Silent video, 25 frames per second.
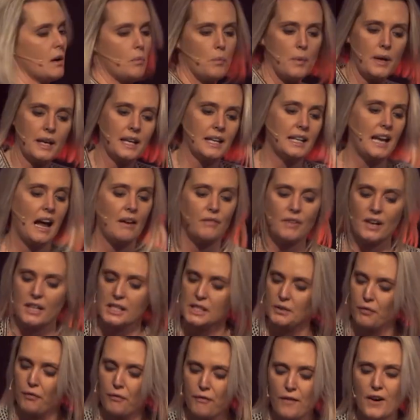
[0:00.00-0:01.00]
and we can have it as
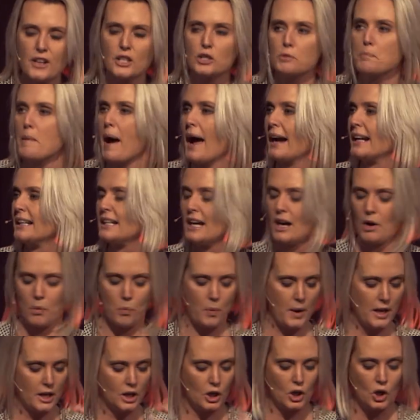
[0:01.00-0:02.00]
a fridge magnet, and
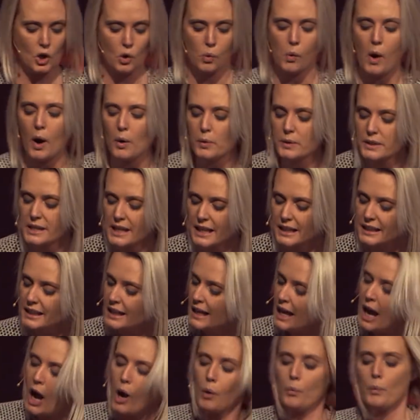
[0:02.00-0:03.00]
we can quote it,
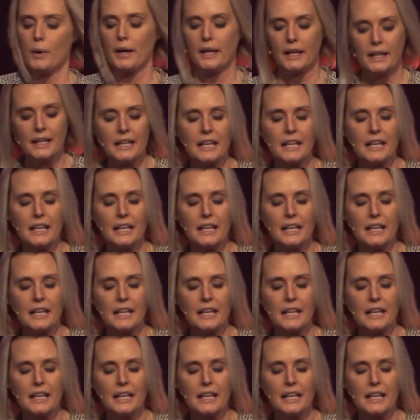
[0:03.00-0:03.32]
and we can